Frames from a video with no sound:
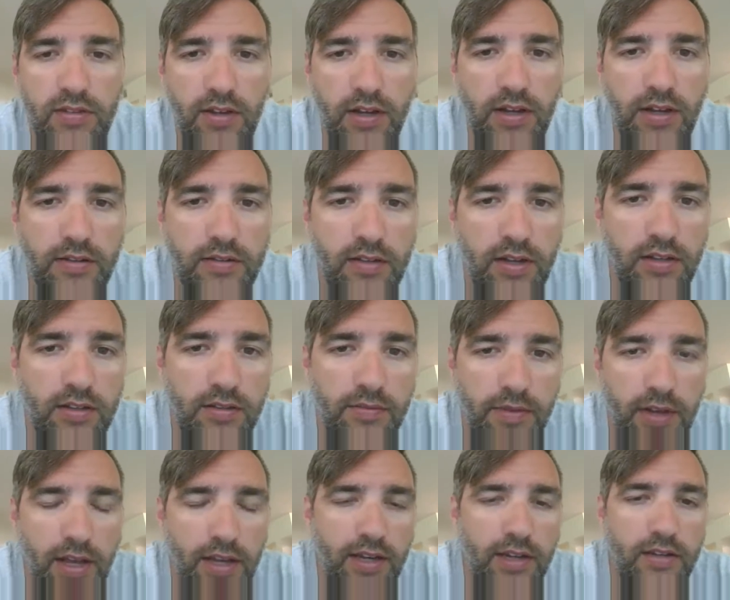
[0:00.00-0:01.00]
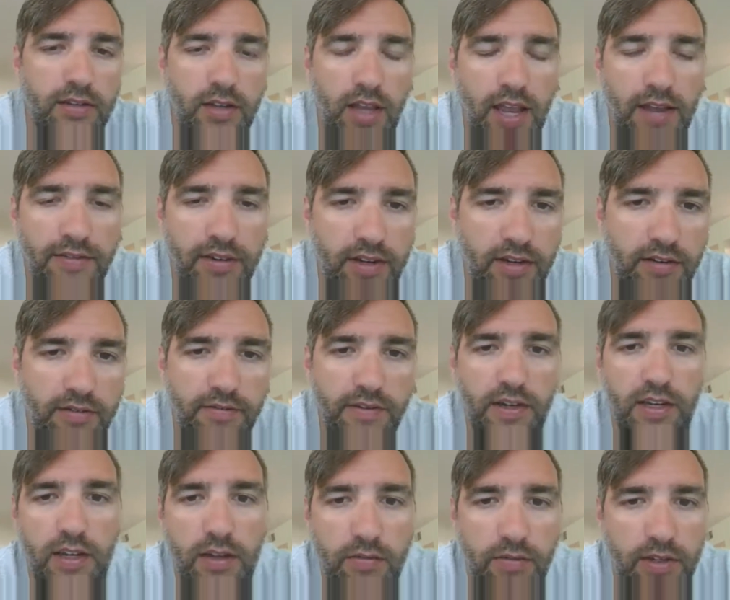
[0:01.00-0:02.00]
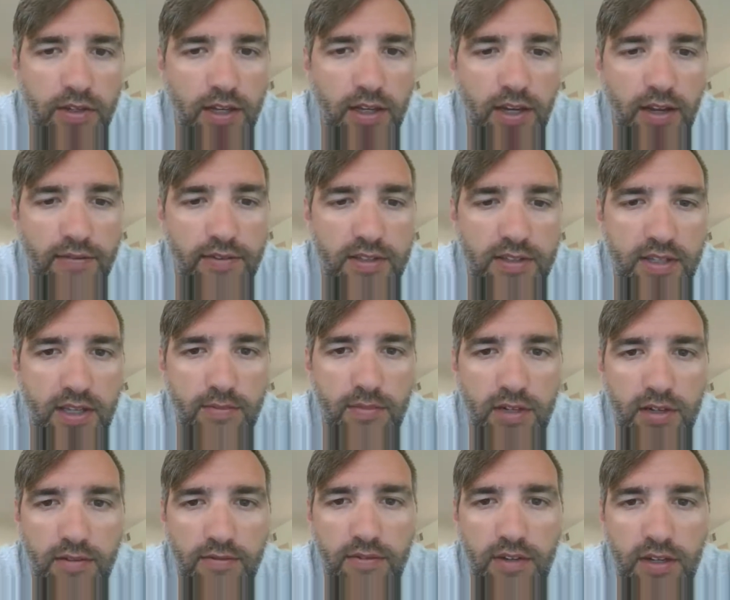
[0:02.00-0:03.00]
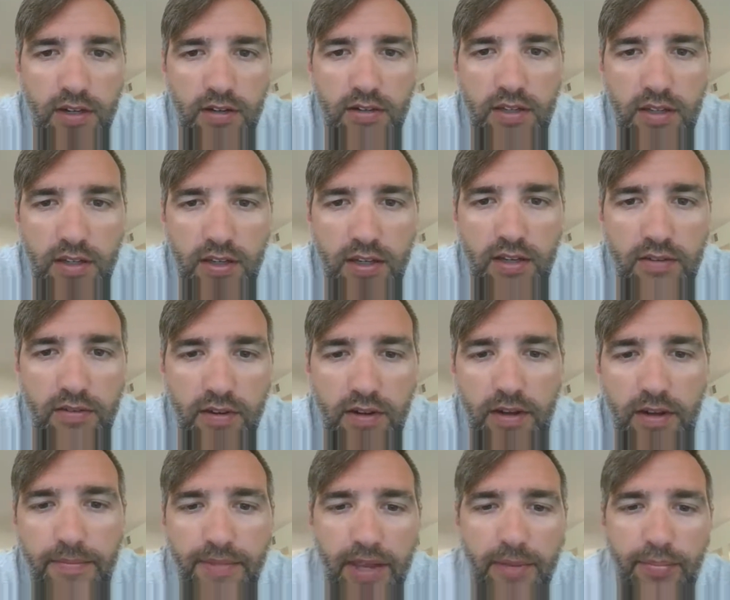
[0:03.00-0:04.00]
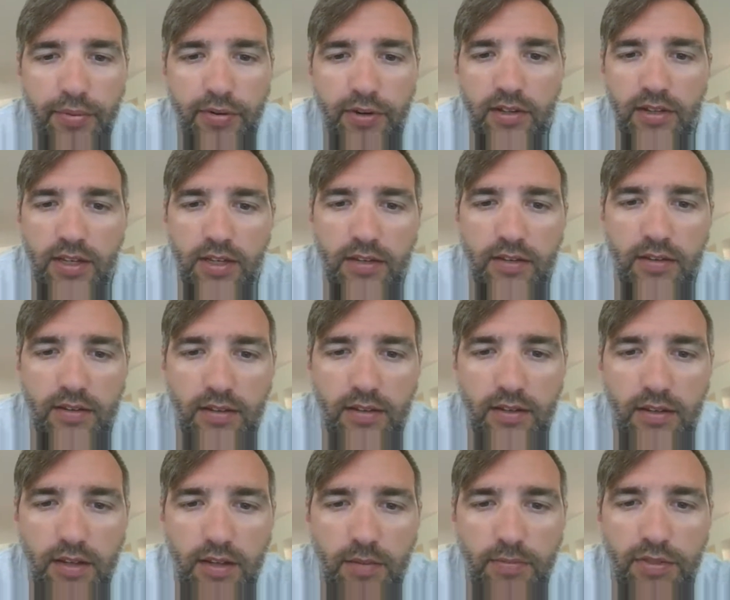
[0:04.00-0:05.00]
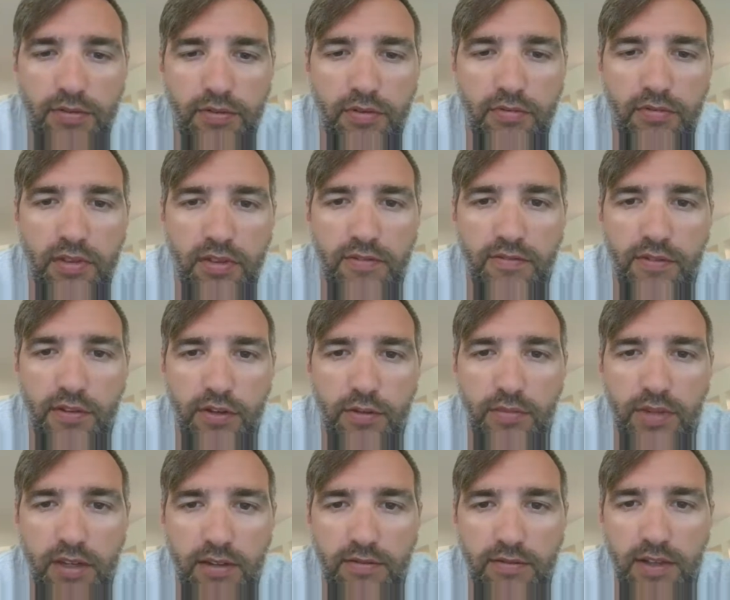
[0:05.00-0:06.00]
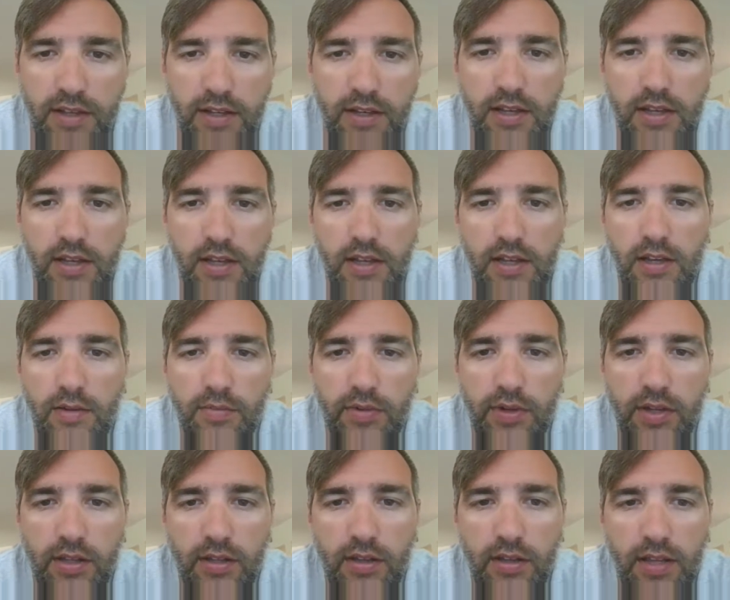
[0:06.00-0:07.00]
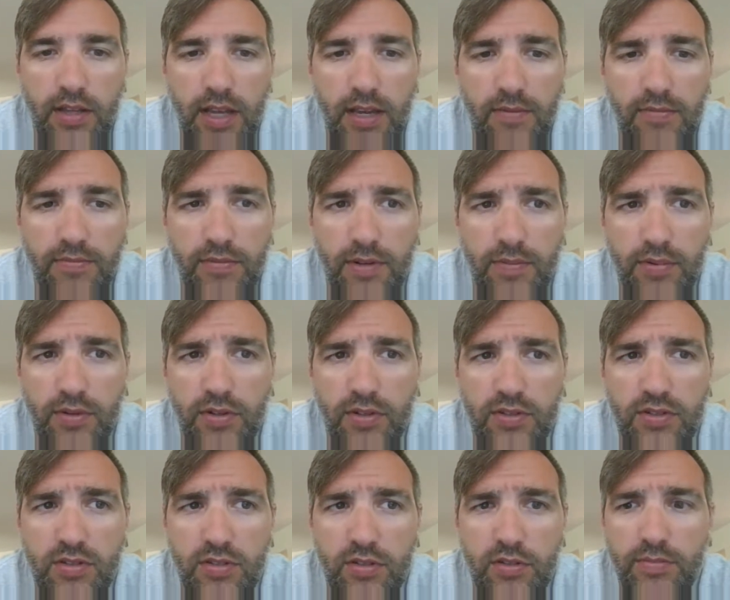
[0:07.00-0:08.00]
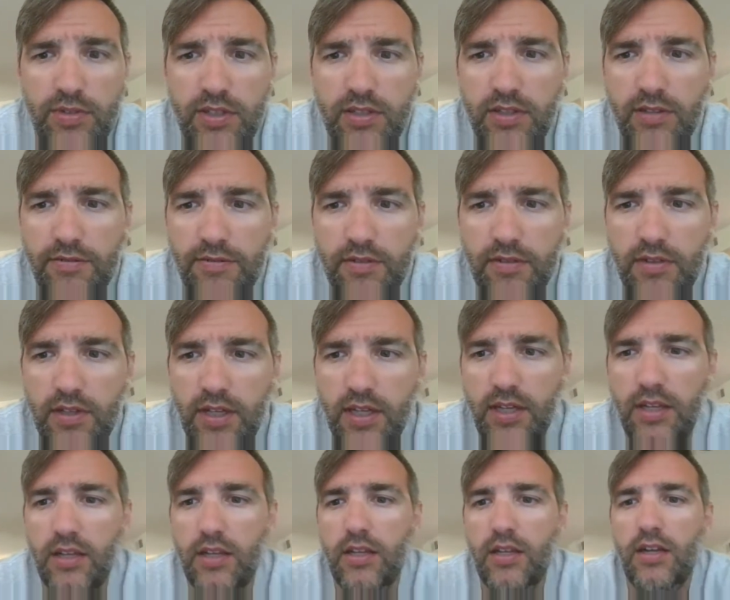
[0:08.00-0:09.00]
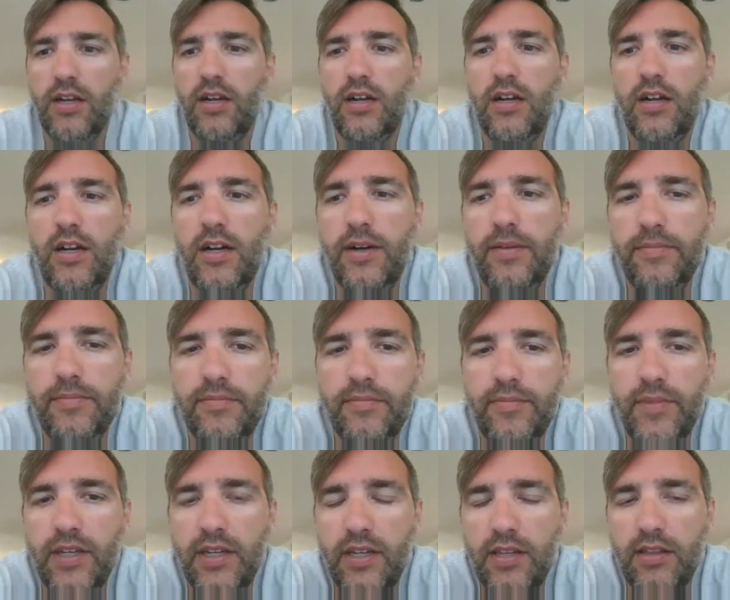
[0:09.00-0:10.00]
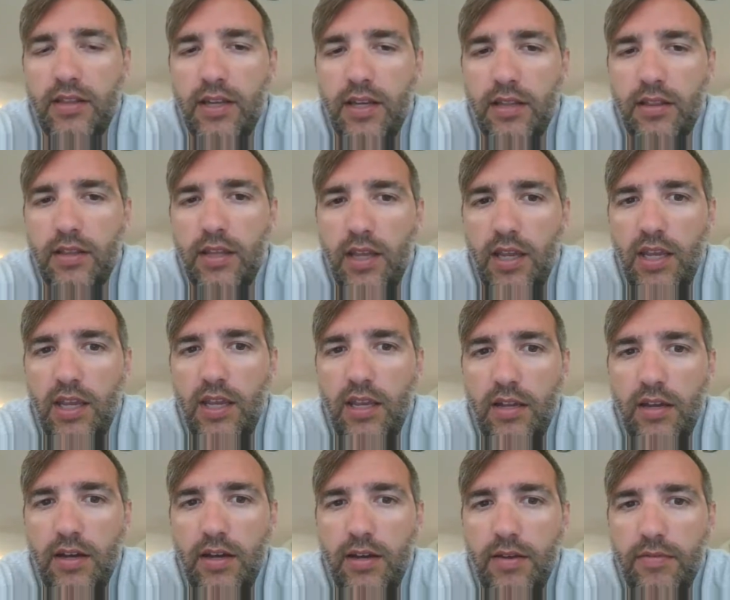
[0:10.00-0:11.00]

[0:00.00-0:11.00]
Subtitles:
talked about. I didn't have it in the video. We did have a segment of the video. It didn't get that part didn't come through with the filming of it, but they reproduce a little bit differently, meaning that they